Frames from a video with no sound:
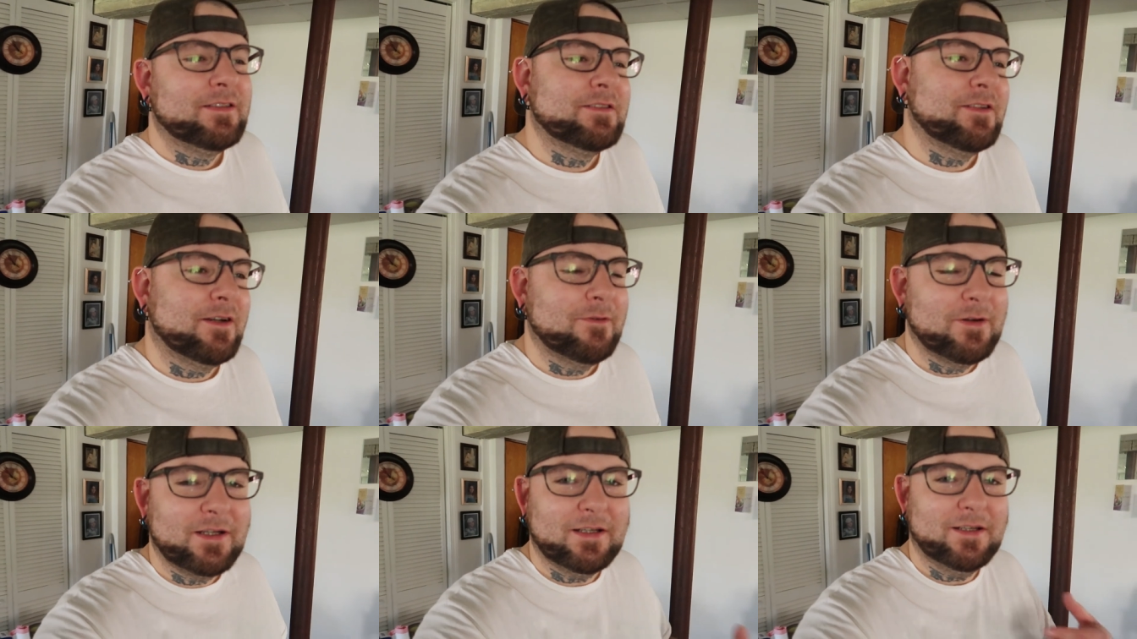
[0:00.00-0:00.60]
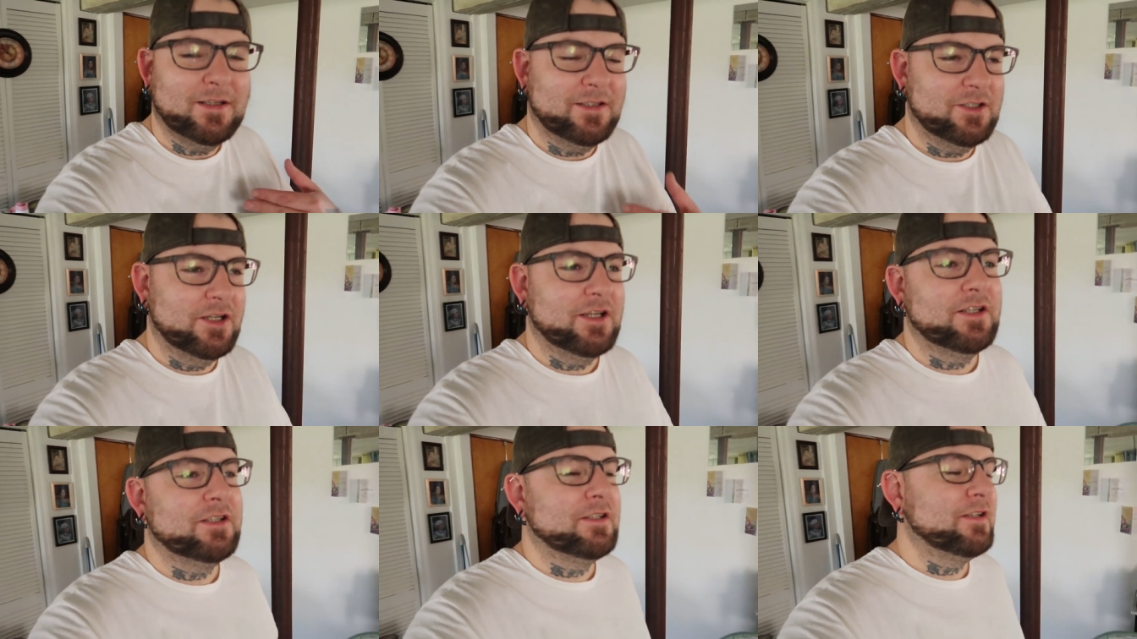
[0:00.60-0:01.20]
so I went in and
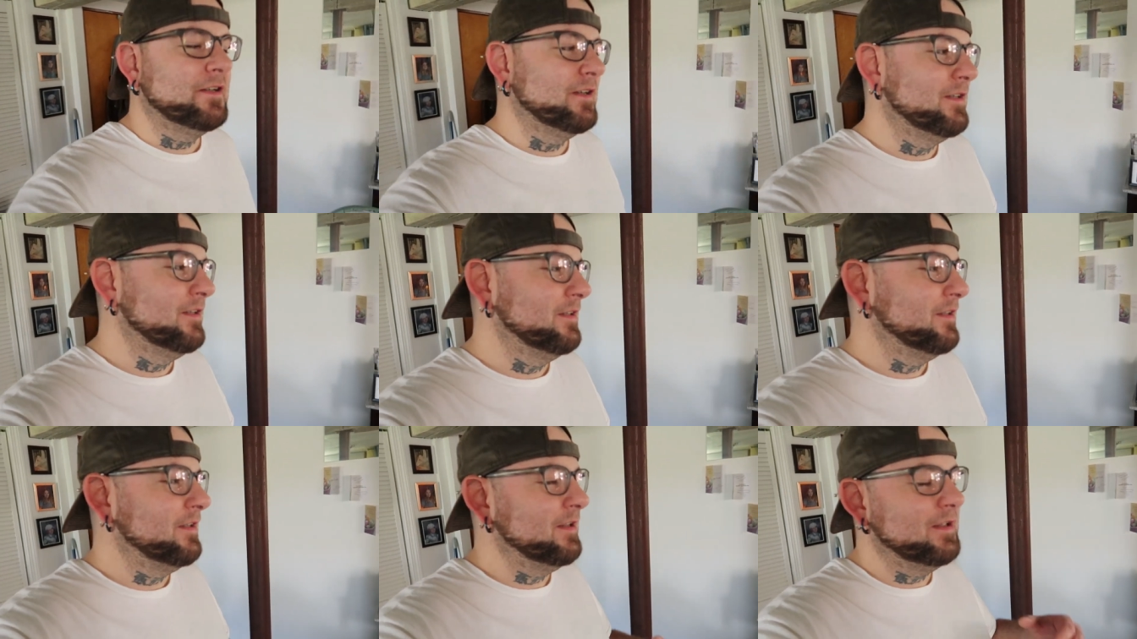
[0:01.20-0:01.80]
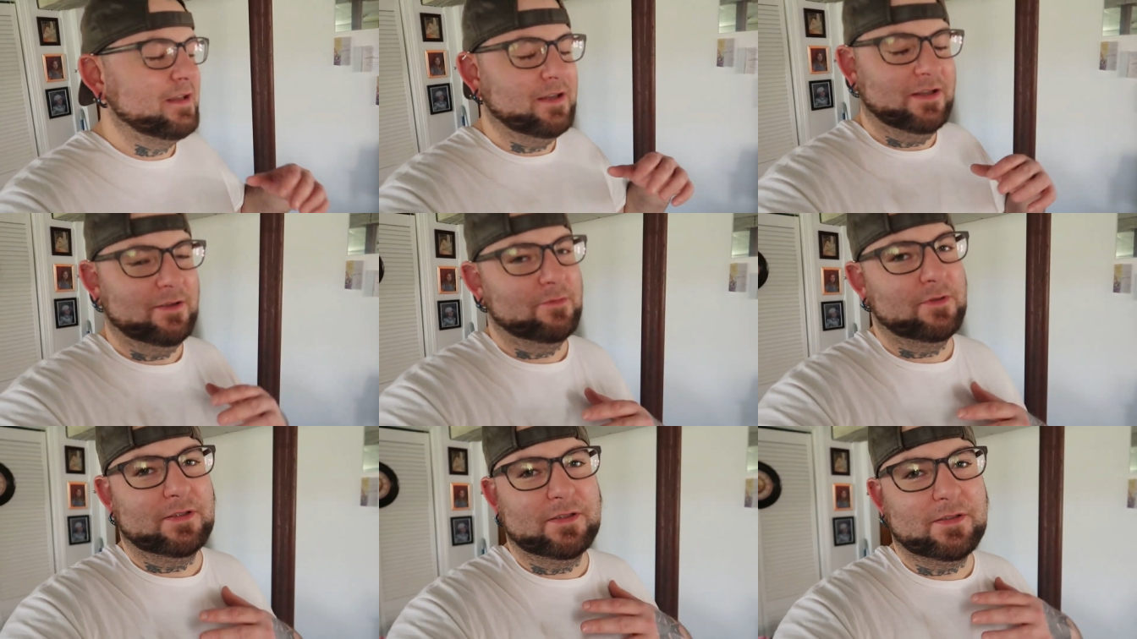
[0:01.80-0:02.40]
changed her, and
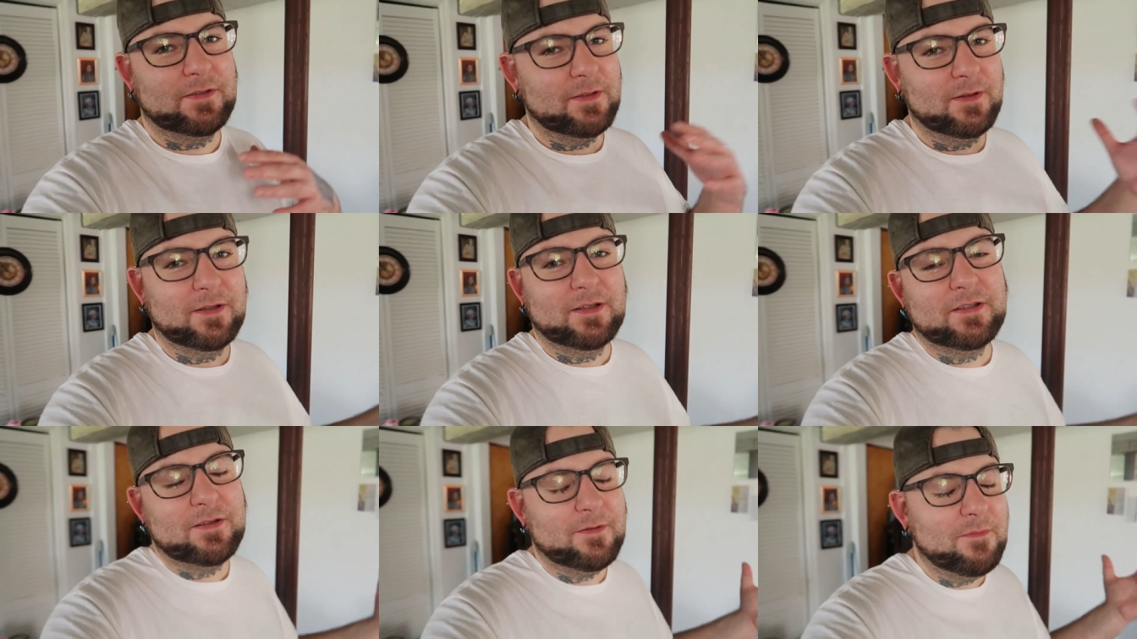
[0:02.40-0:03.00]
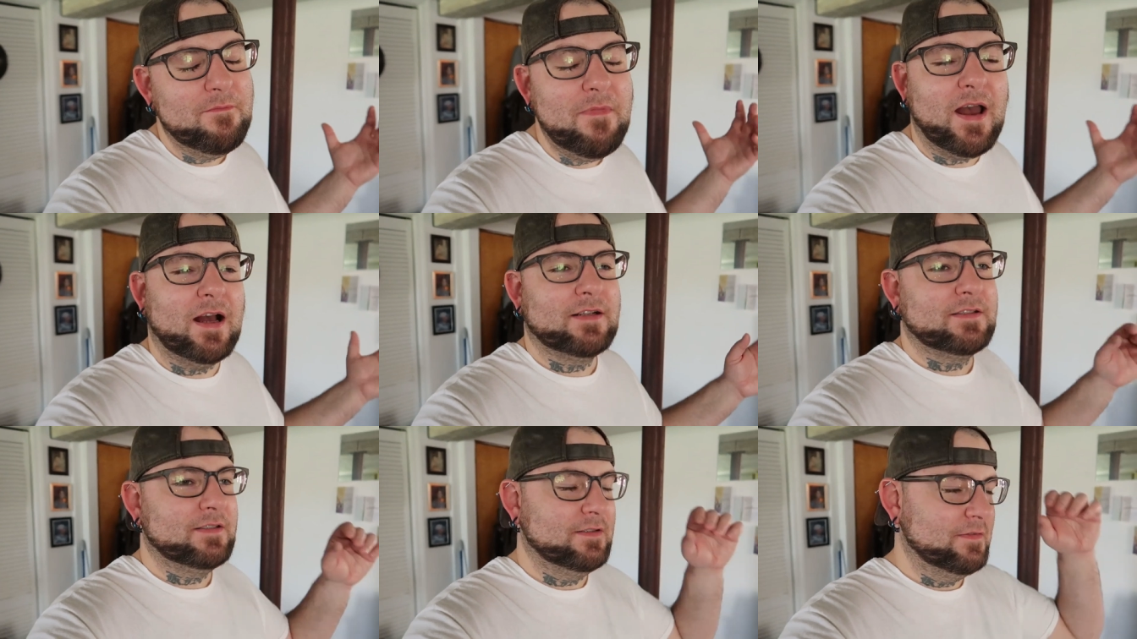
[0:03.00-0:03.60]
it was a
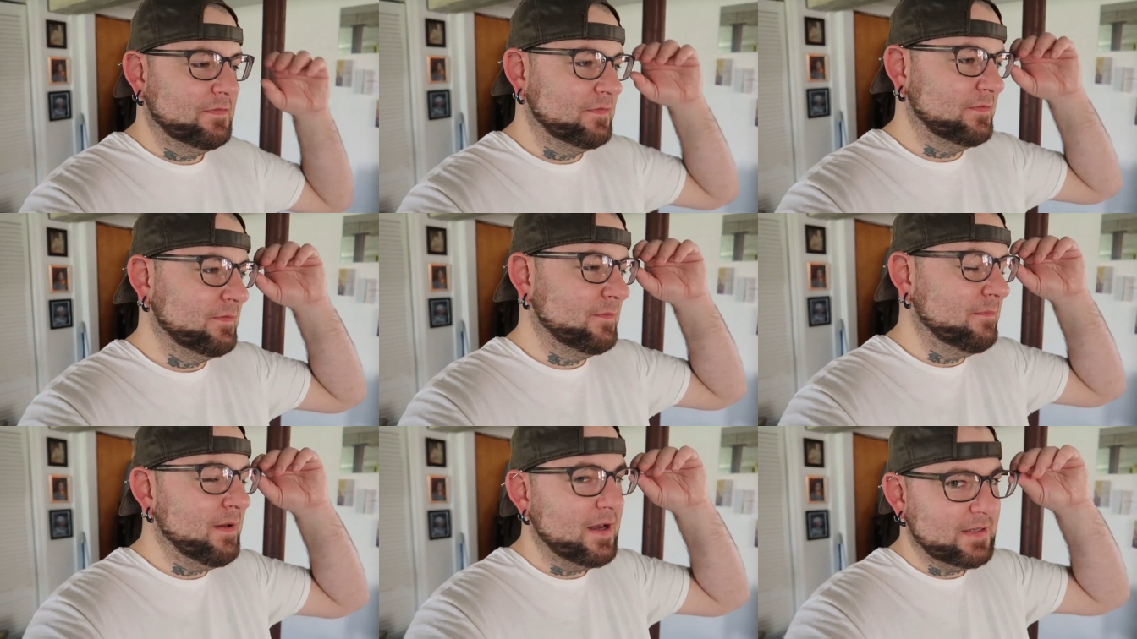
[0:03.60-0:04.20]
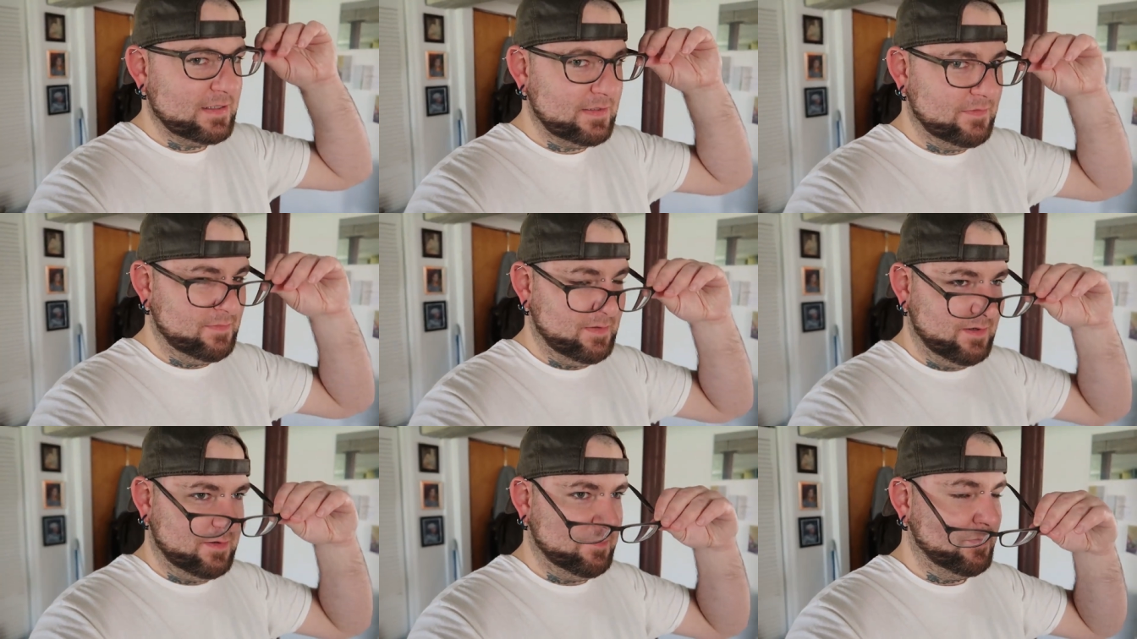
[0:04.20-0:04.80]
massive, massive
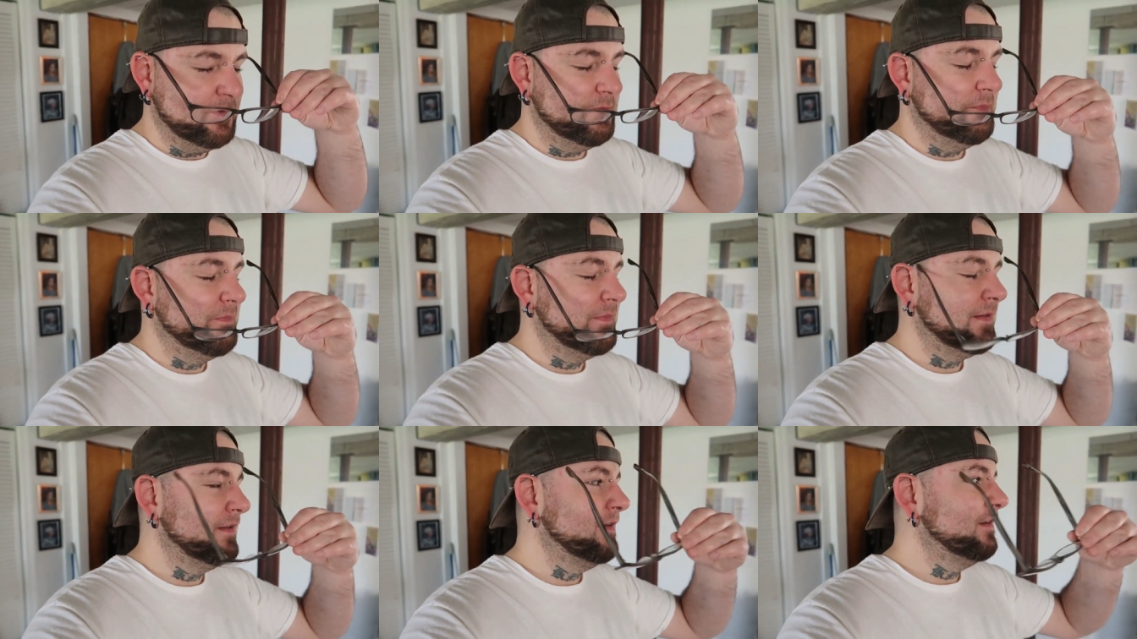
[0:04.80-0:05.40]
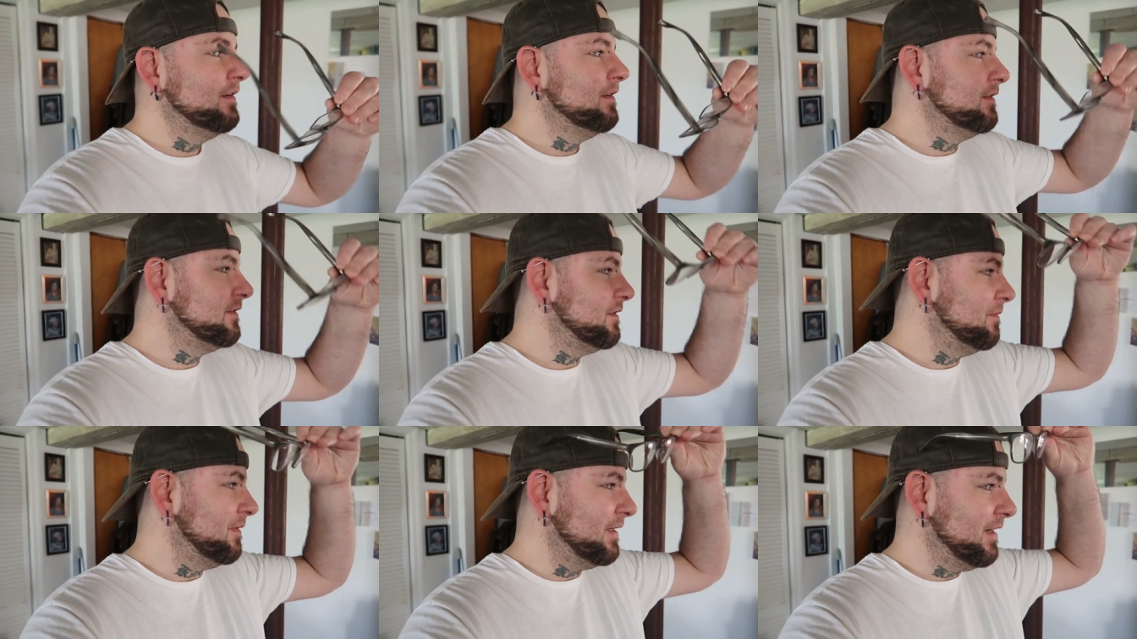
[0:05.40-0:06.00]
amount of poop.
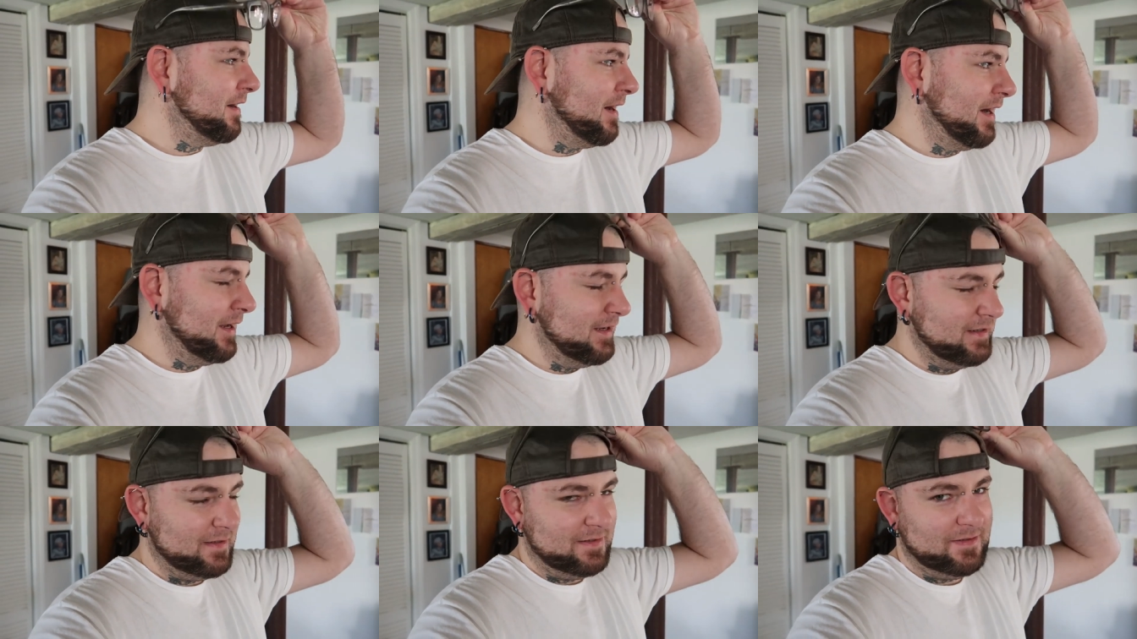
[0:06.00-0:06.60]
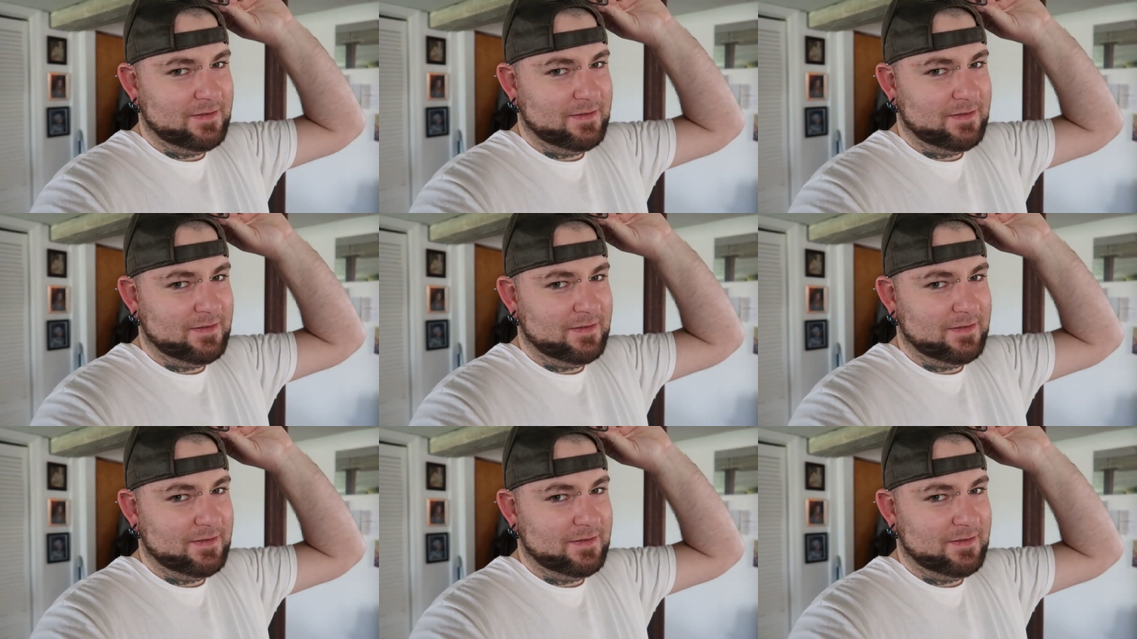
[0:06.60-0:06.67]
So I'm like, all right,